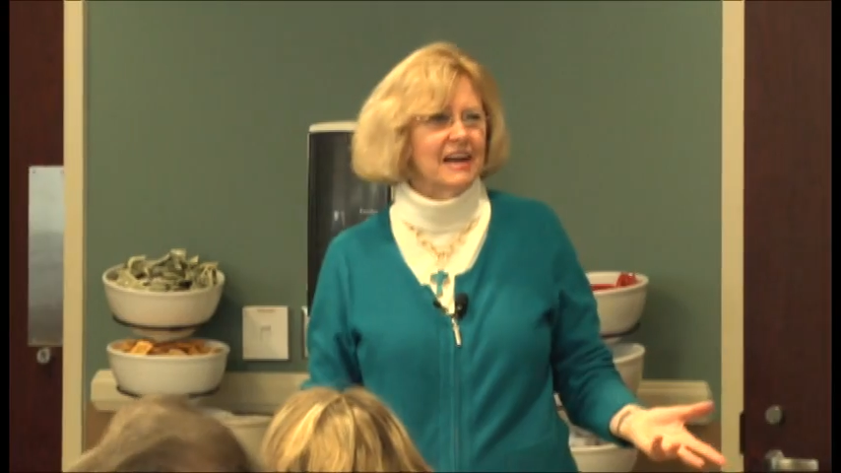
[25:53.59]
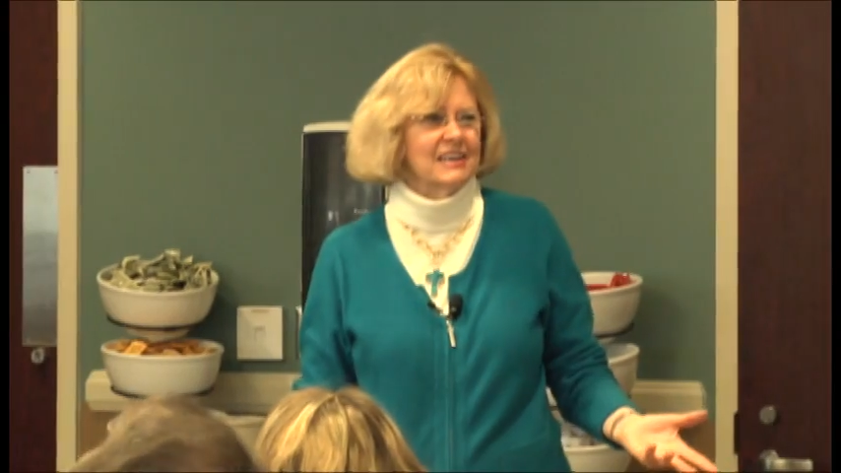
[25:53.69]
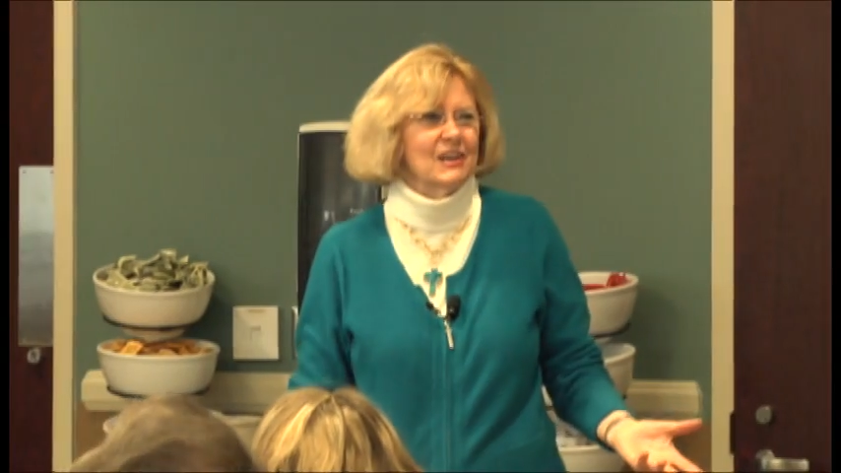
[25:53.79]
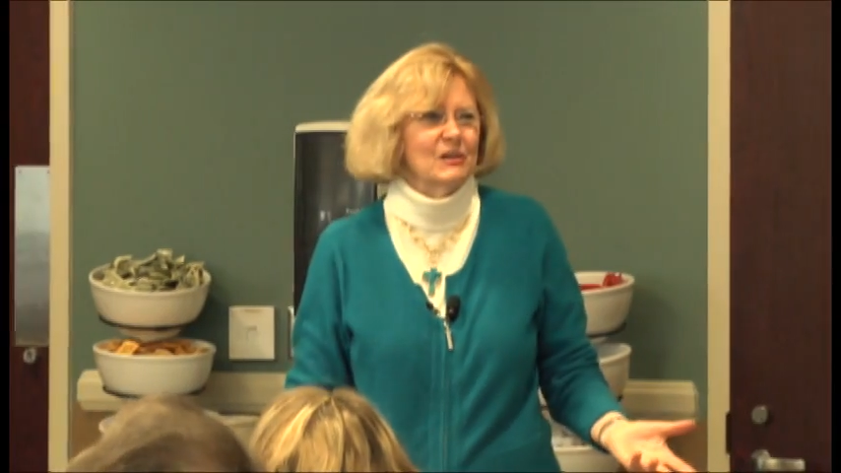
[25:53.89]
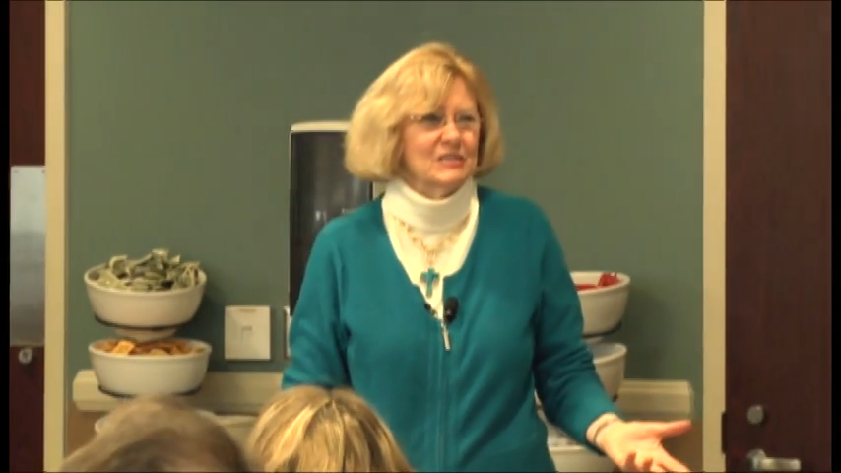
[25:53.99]

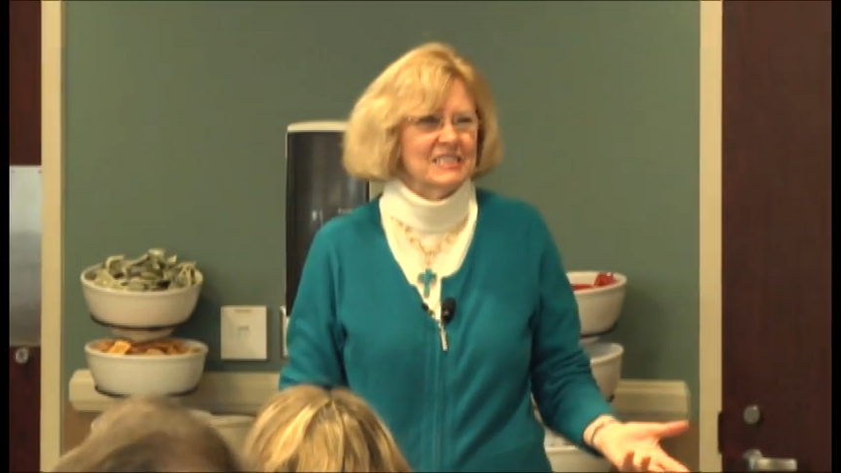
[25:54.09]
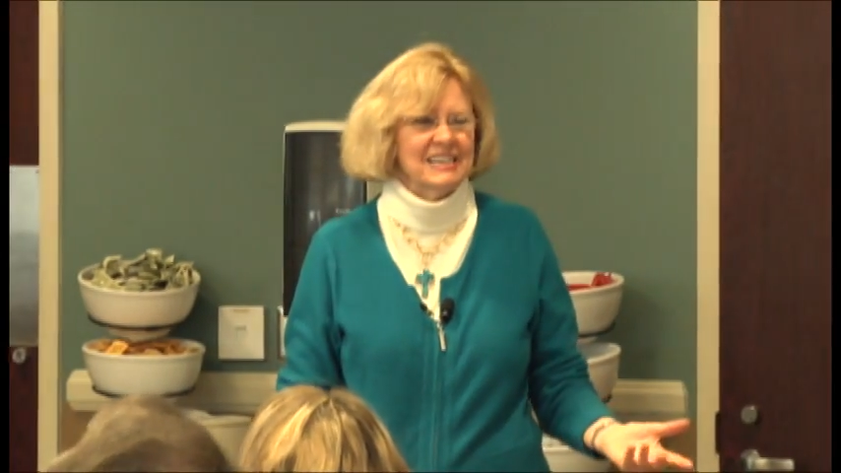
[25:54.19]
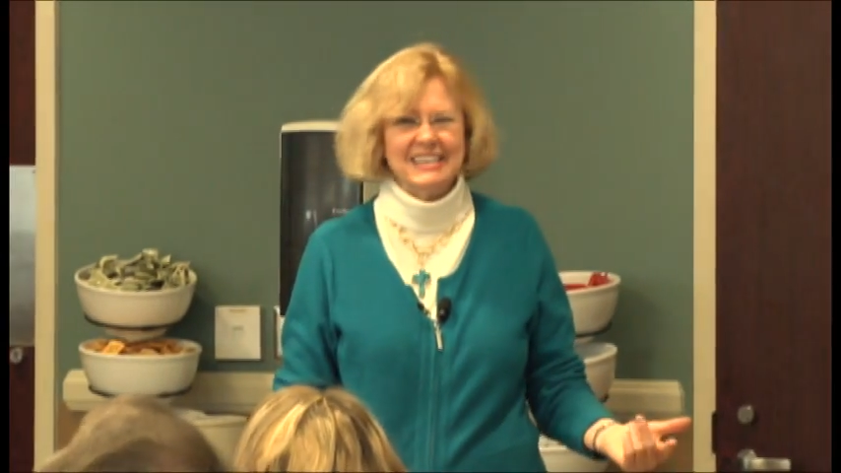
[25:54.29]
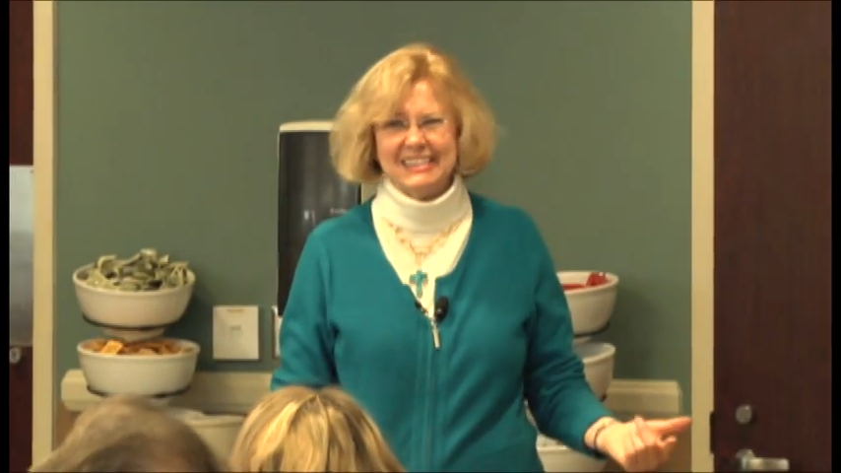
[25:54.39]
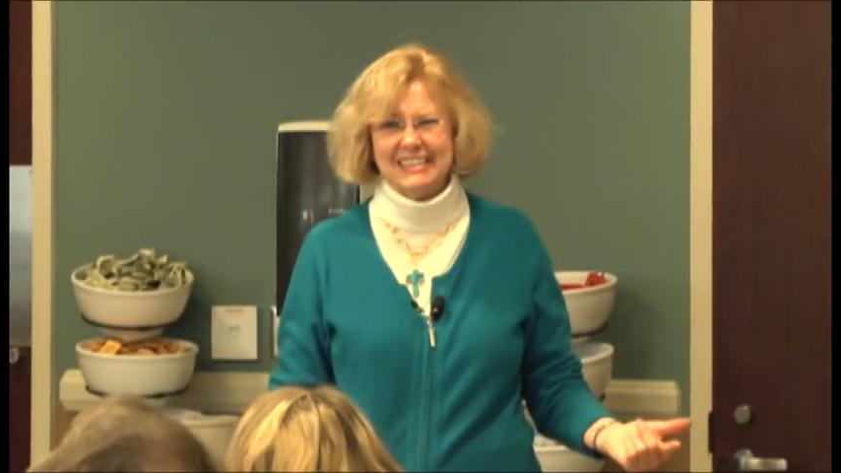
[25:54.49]
diagnosis,
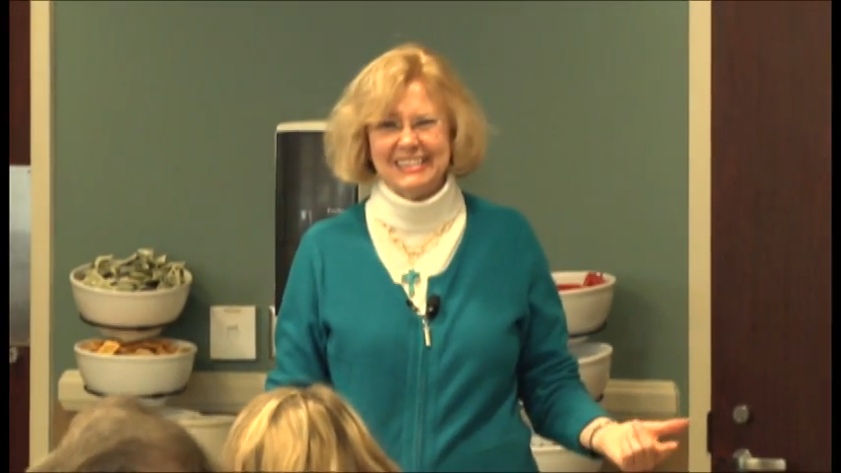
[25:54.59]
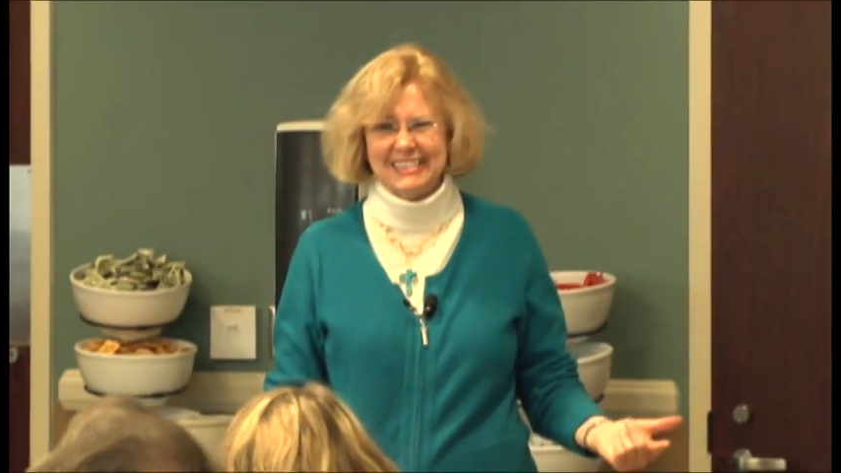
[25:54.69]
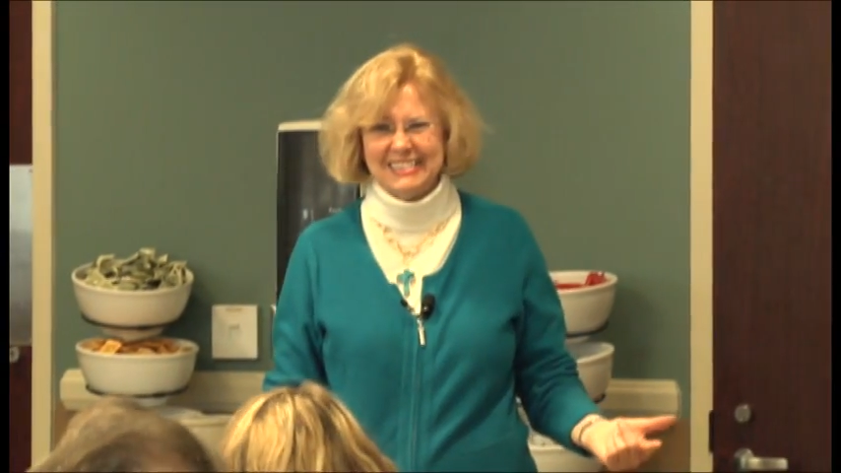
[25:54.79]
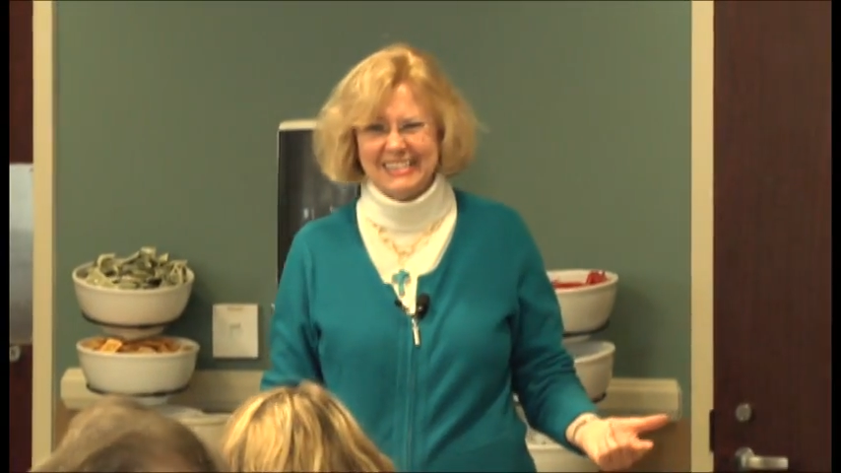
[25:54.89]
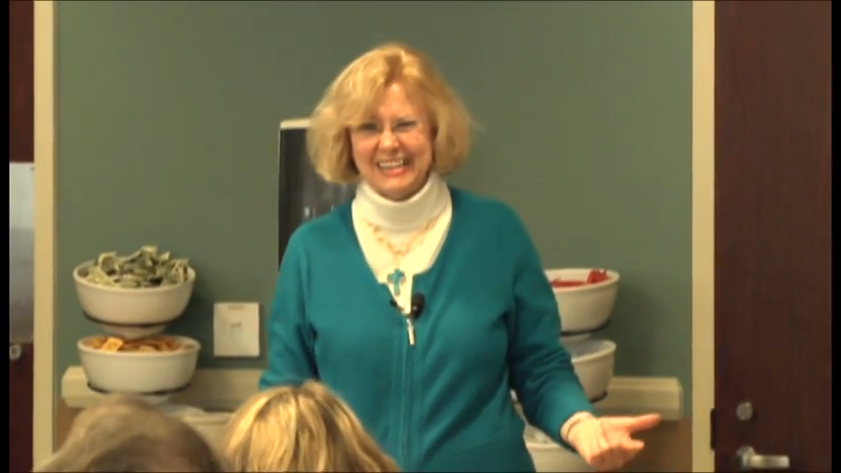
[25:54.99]
I think,
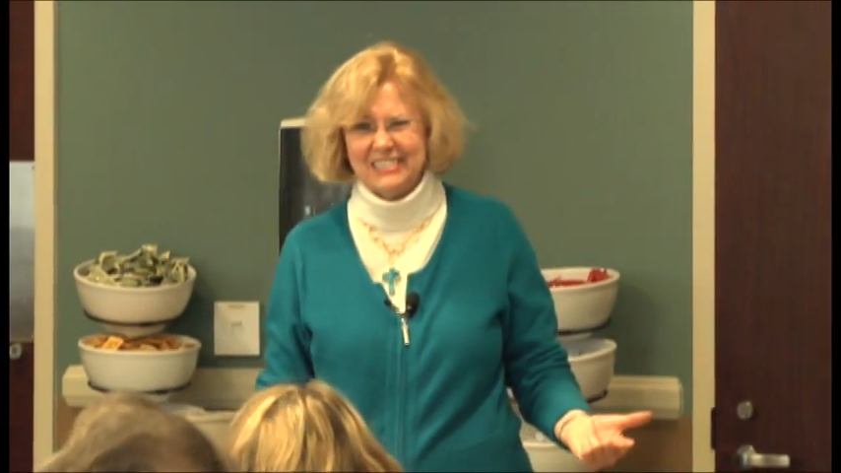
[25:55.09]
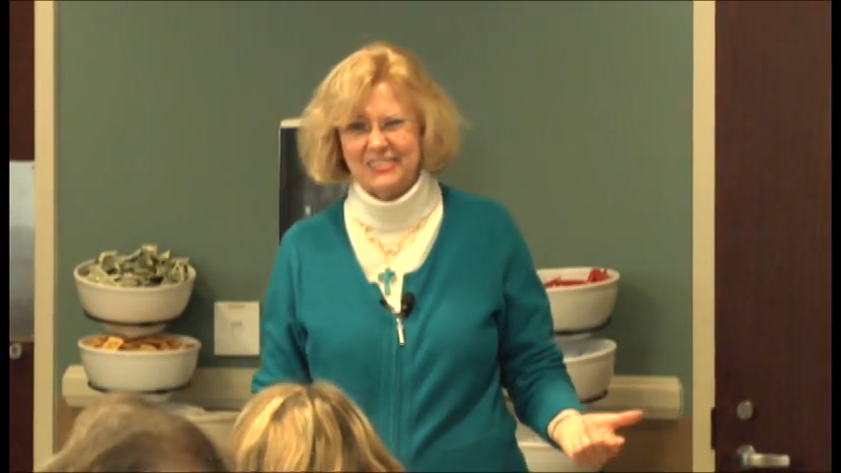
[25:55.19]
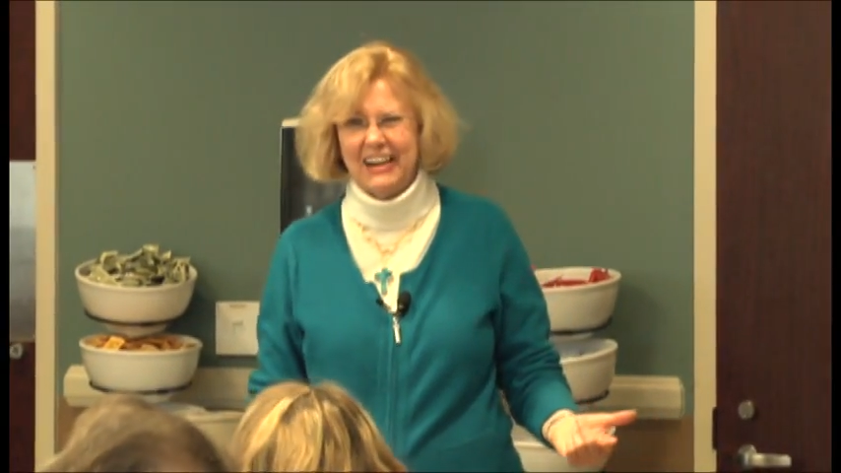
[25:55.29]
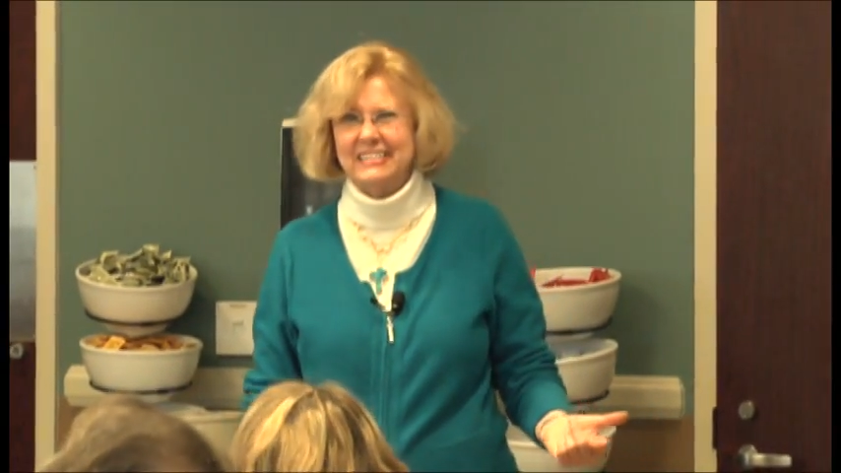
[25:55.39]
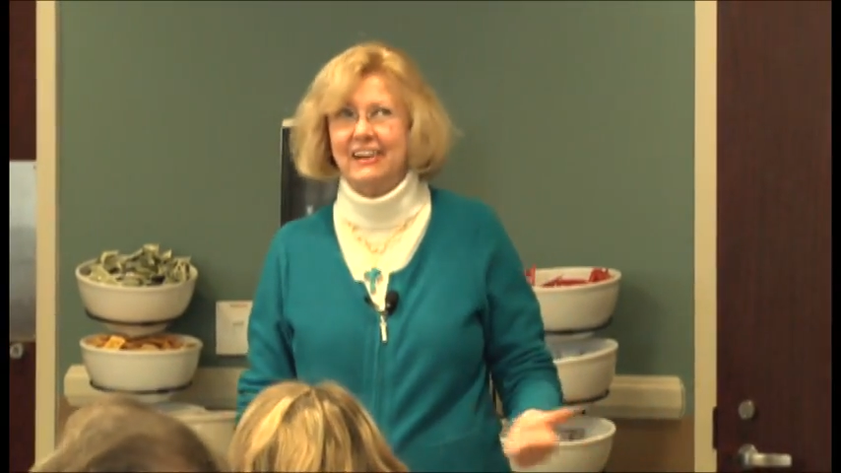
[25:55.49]
these days, right?